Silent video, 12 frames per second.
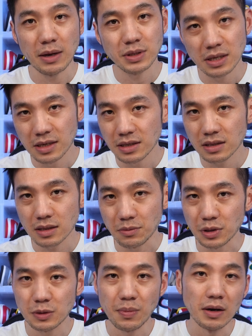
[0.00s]
bounciness and
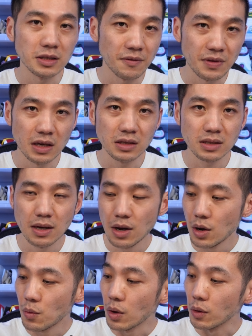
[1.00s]
responsiveness
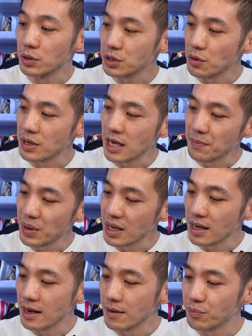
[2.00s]
while also
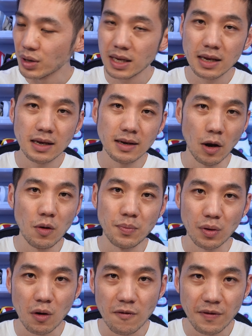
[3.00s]
keeping it pretty low
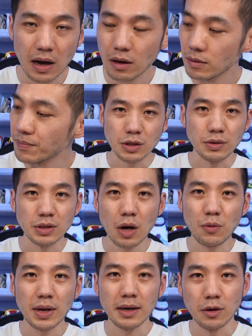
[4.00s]
profile. So it's
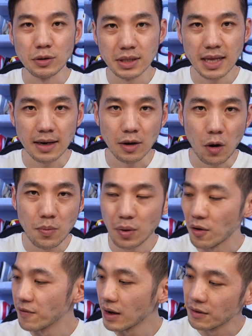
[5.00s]
not really losing that low
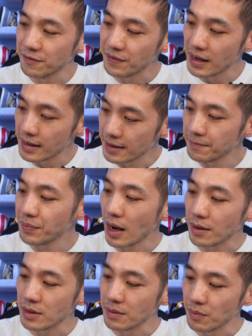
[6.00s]
profile feeling.
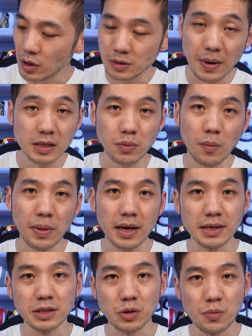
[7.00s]
I think most basketball
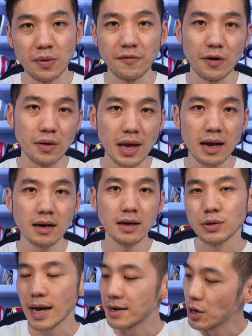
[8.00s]
players do prefer that.
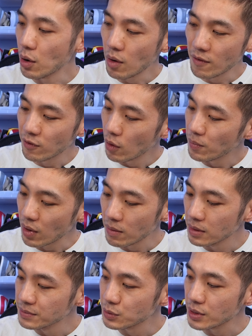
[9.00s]
So I had no overall
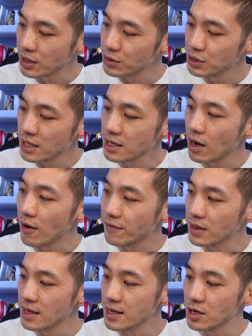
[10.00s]
problems with the cushioning
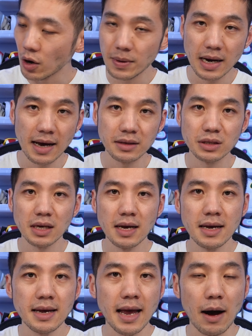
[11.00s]
of the Kobe nines.
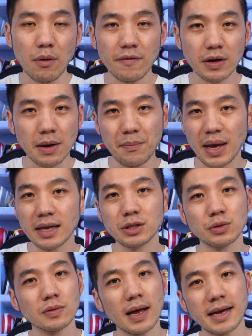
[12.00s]
However, compared
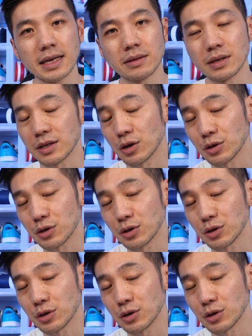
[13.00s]
to like the